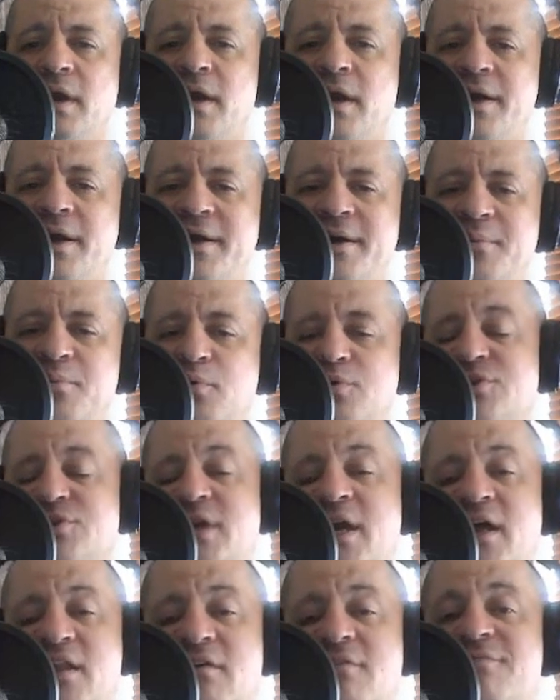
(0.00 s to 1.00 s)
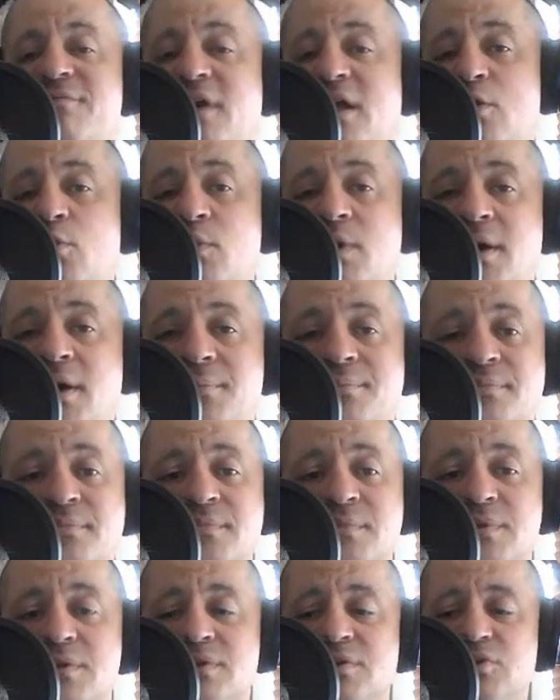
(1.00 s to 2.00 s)
We'll see how they follow it up.
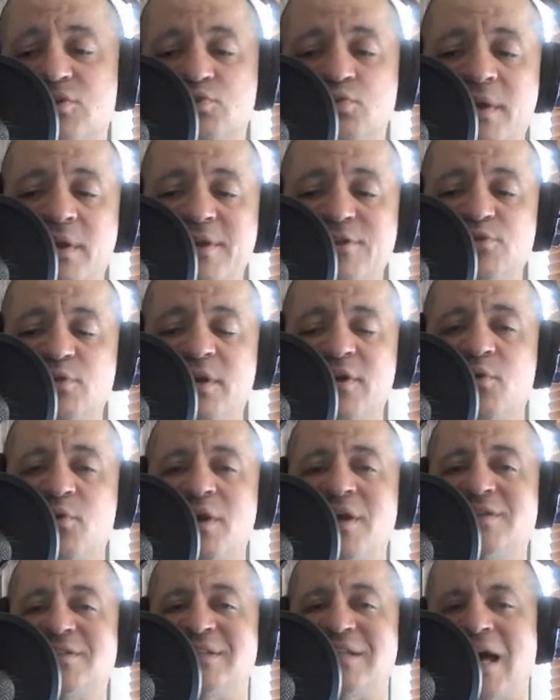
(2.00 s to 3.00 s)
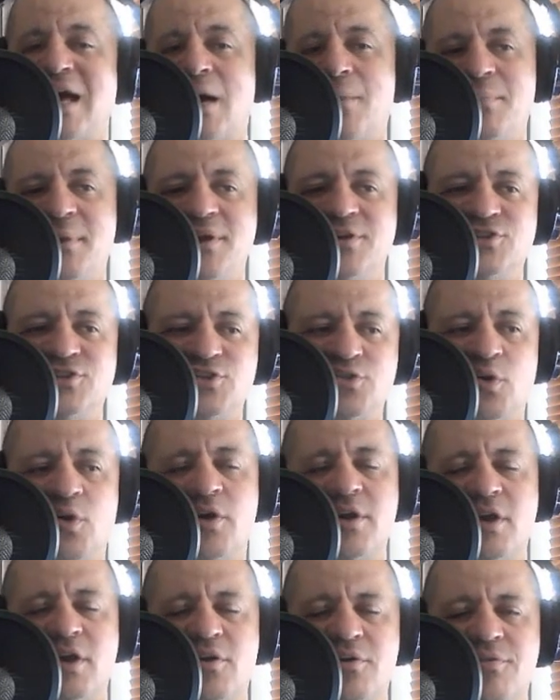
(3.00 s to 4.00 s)
2023 has not been a
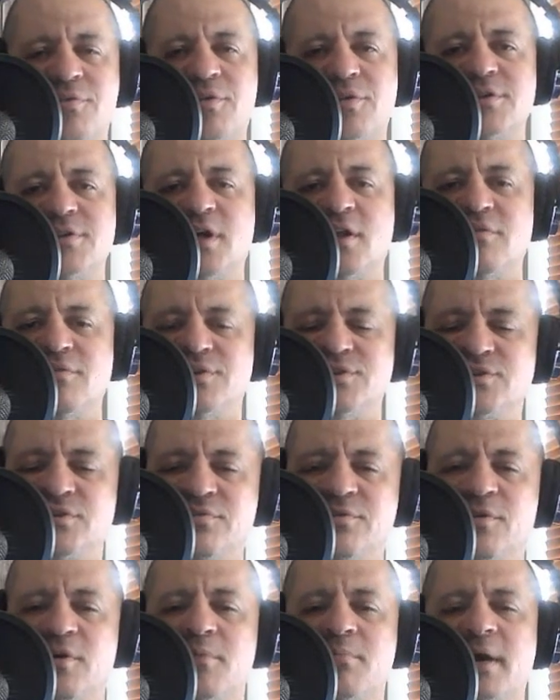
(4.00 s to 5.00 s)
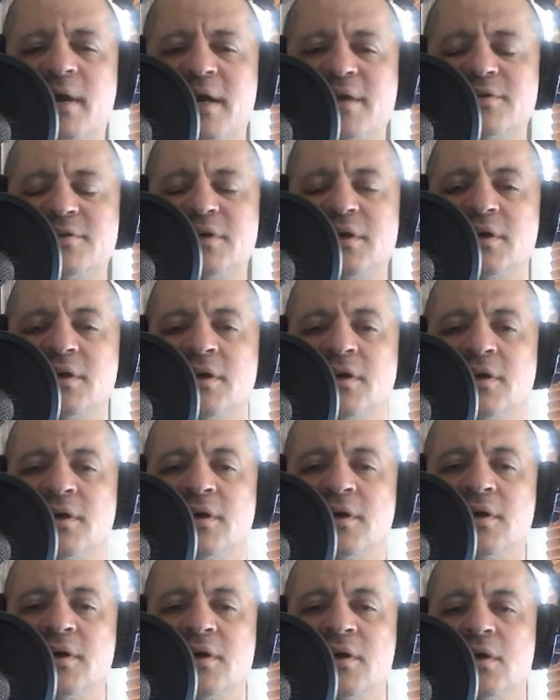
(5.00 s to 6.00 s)
strong year for television for Impact.
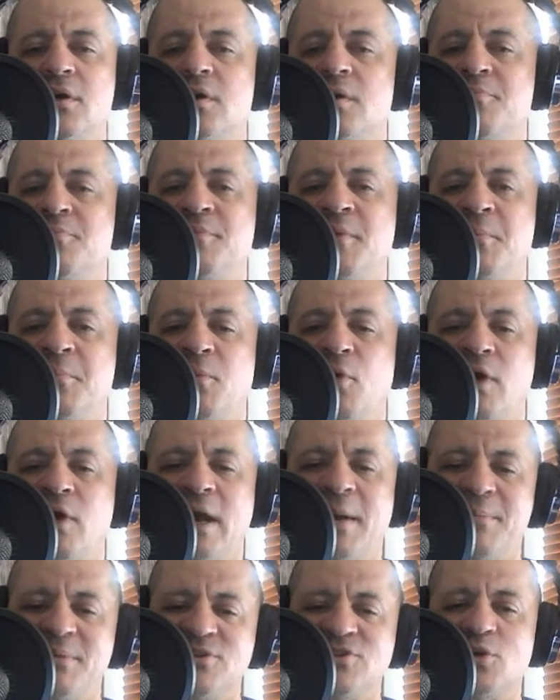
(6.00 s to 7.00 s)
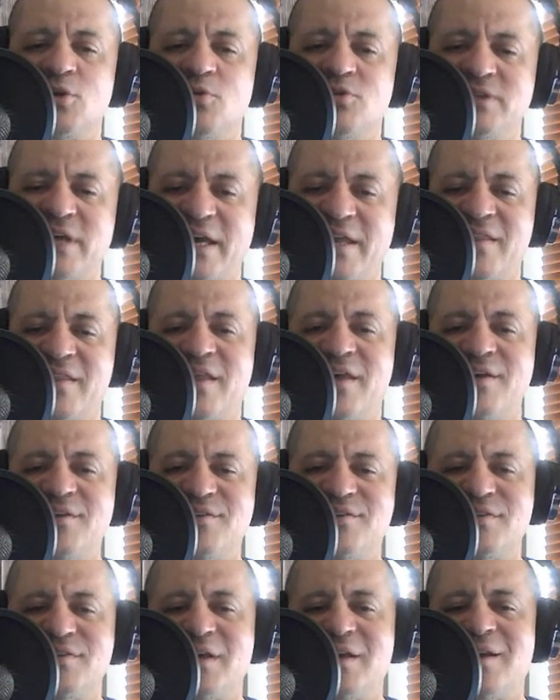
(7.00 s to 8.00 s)
But more episodes like
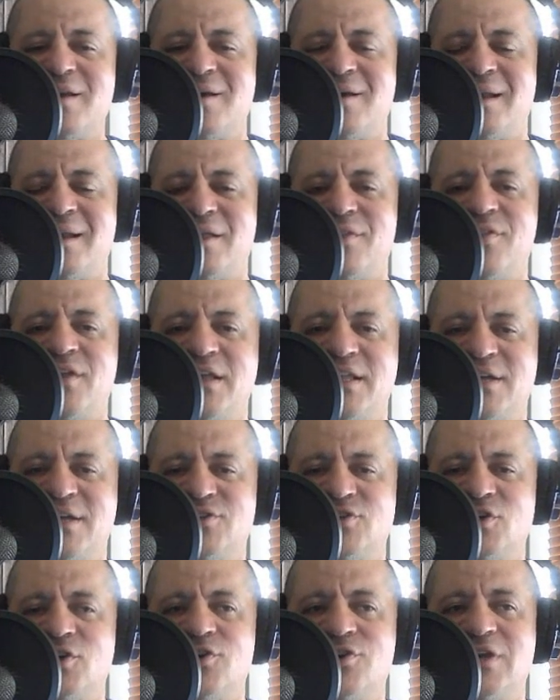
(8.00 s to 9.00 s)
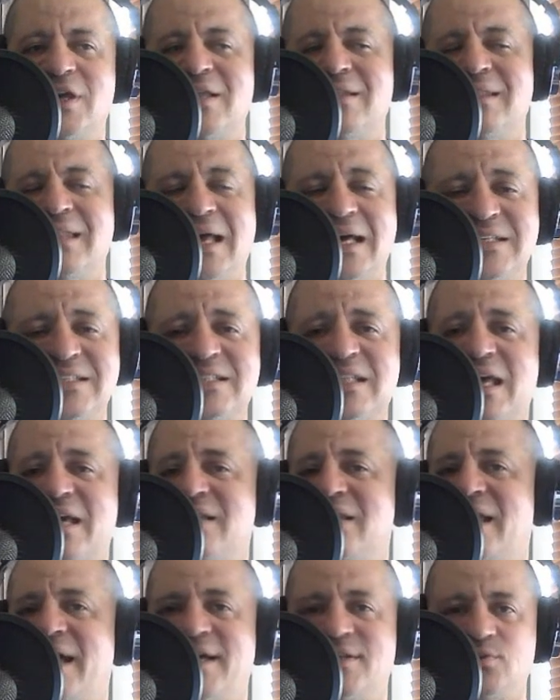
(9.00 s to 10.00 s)
this, and I think that's a good thing. Less like
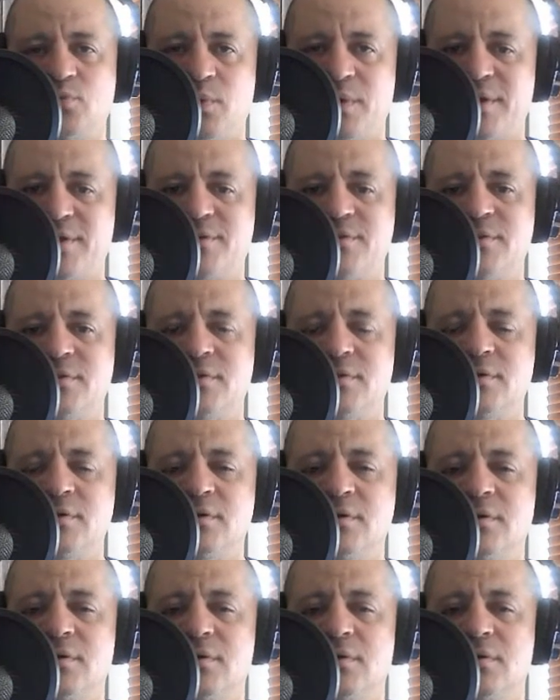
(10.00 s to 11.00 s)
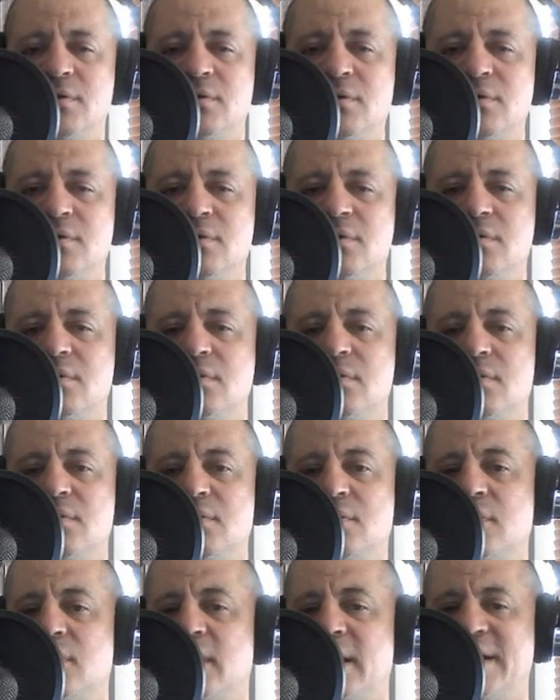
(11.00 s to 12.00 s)
last week's.
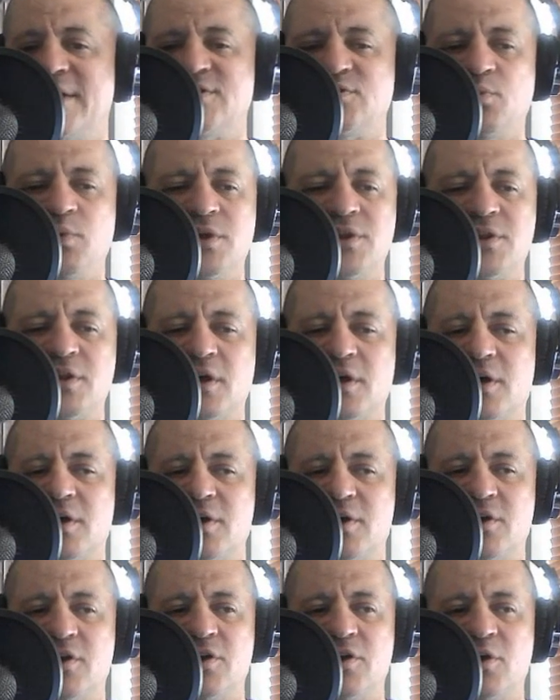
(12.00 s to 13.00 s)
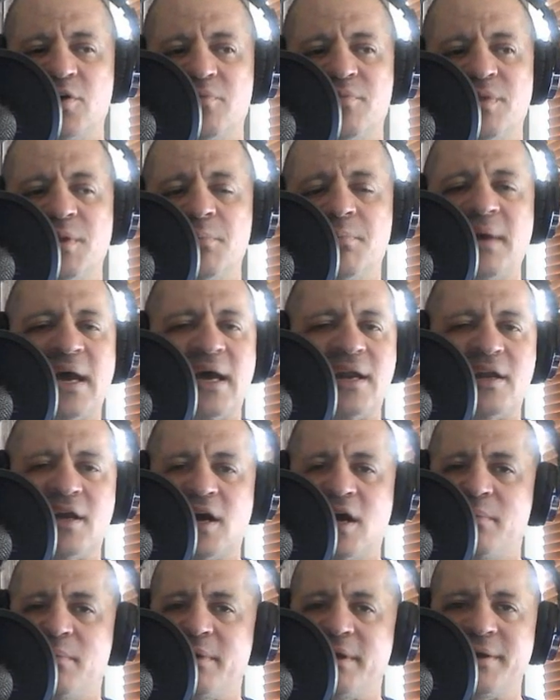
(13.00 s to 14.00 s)
Less with the, you know, the bad
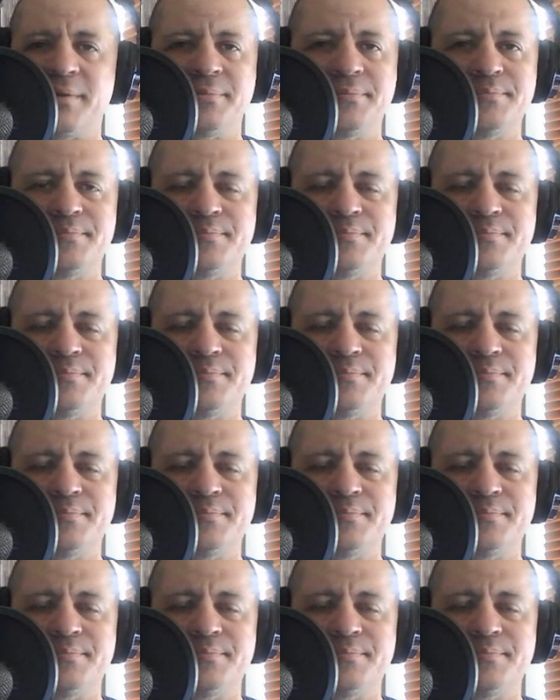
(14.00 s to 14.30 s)
comedy.